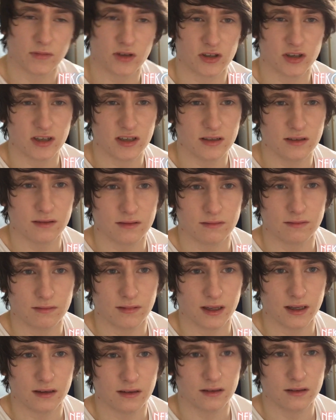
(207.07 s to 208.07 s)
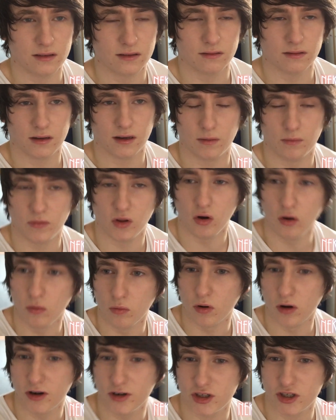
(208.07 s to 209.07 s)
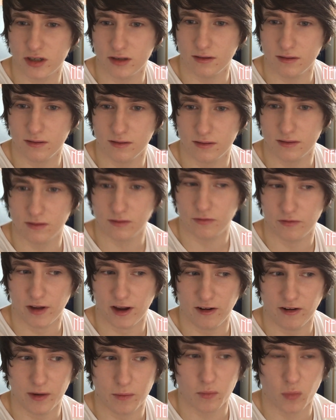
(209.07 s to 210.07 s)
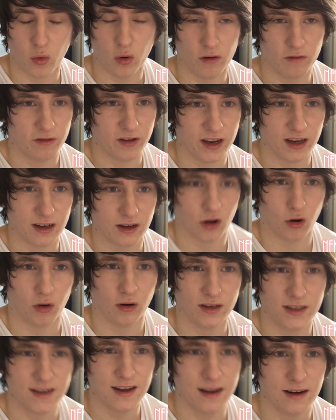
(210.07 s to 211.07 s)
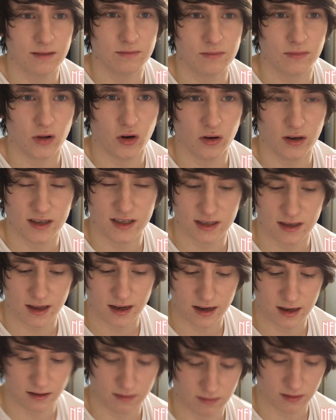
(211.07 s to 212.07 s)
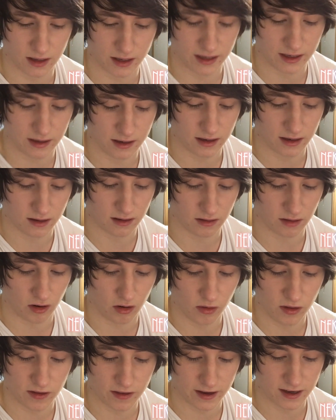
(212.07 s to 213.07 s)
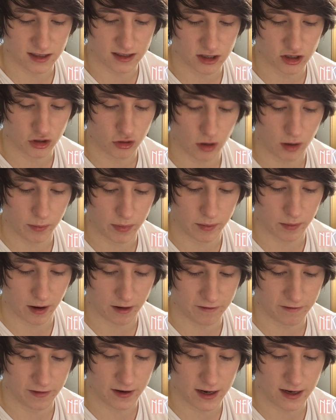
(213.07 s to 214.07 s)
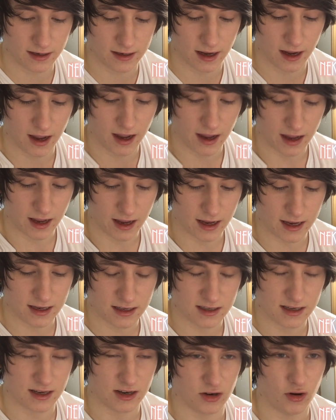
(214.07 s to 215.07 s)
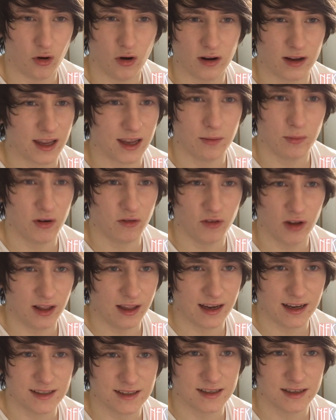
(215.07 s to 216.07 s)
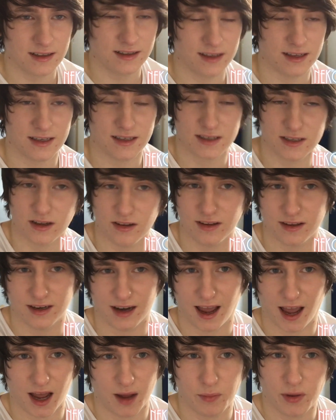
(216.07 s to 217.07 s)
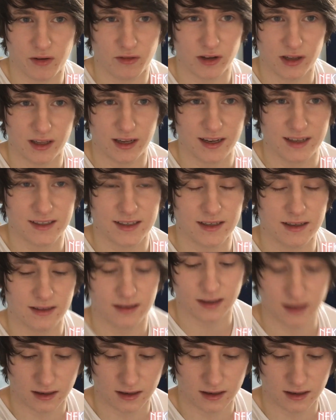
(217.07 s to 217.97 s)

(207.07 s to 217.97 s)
it's just like. I'm not watching very motivating content, honestly, like all the things that show up in my feed. It's not gaming related, it's nothing happy related,